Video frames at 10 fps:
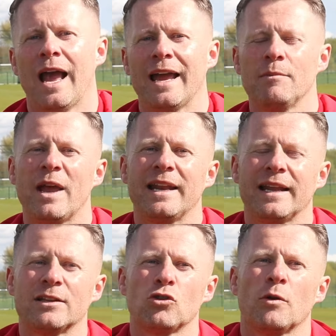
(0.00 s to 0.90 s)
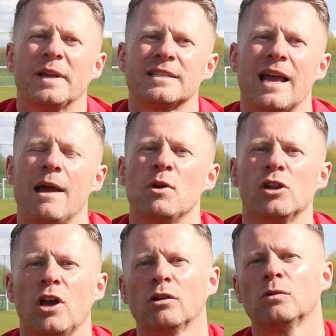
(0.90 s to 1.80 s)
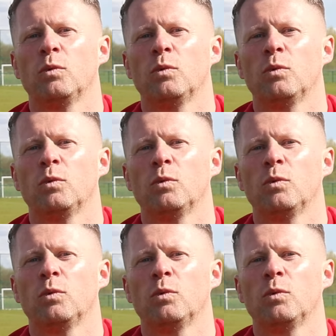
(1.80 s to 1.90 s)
I am, yeah. It took a bit of time early on.